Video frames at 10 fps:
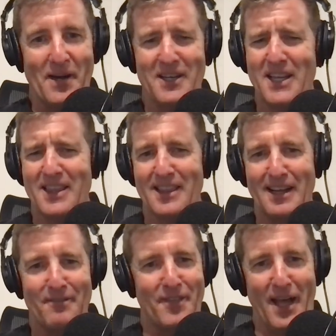And I
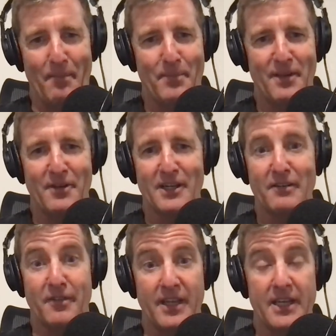love that, peering
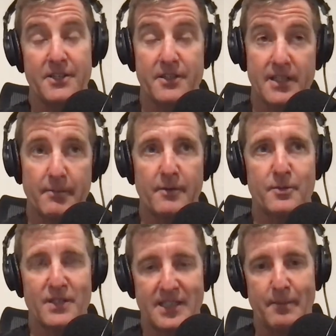over the edge. And sometimes
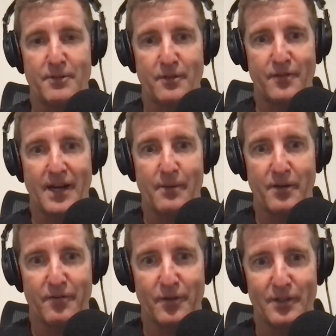we step too far and we
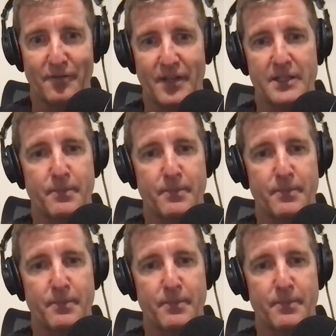fall off the edge.